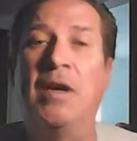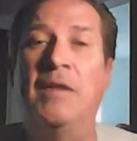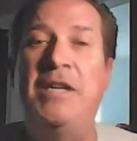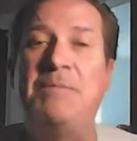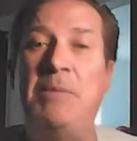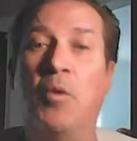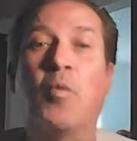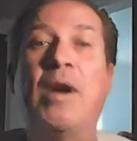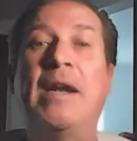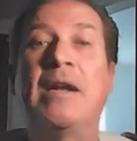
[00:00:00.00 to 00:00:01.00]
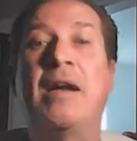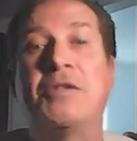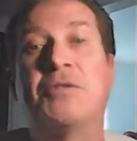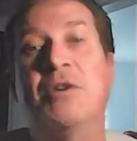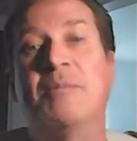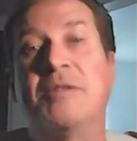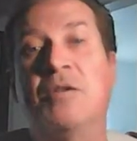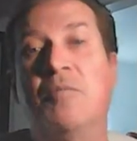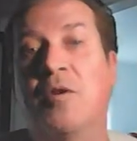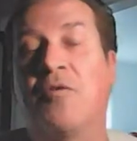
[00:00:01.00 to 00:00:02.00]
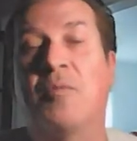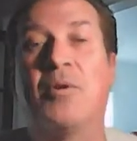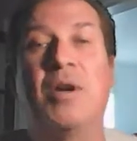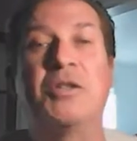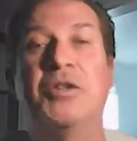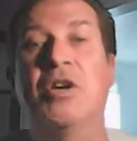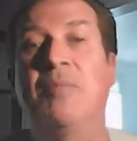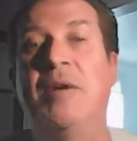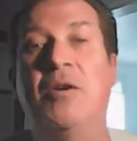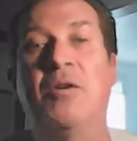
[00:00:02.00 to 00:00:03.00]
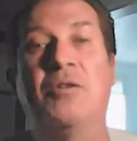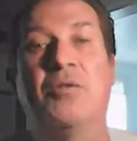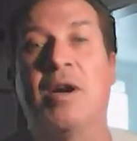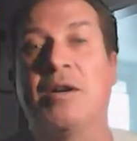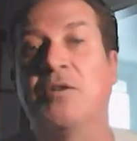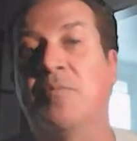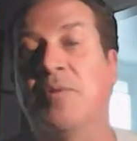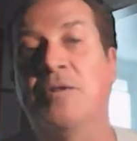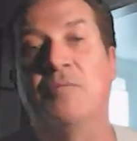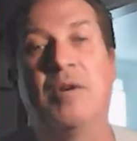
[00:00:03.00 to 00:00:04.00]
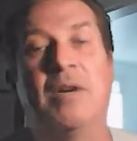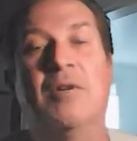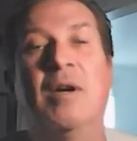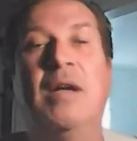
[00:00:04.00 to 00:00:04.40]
These people read a lot of scripts. They'll work for a production company or director, produce, whatever.